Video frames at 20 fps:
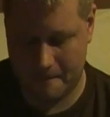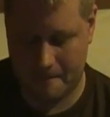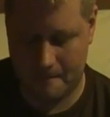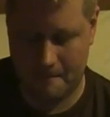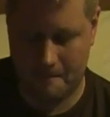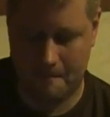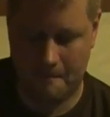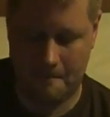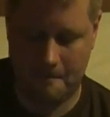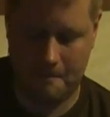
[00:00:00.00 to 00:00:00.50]

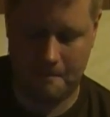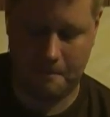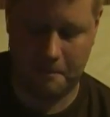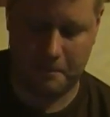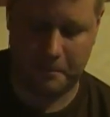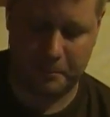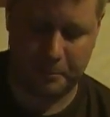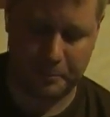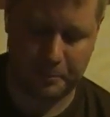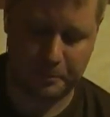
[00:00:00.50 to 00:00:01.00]

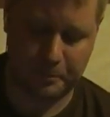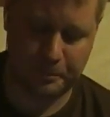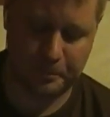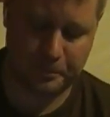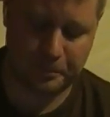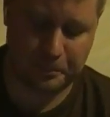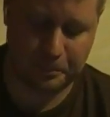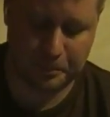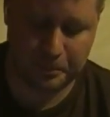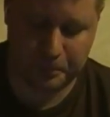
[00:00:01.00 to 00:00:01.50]

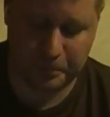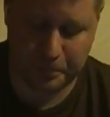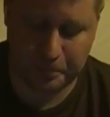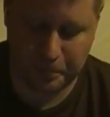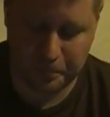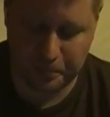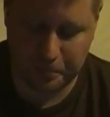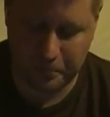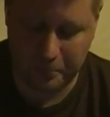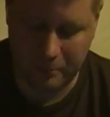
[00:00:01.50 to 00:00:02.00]

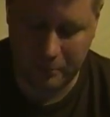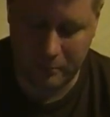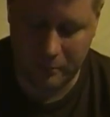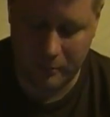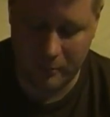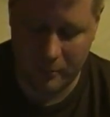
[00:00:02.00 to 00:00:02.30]
Nothing is said.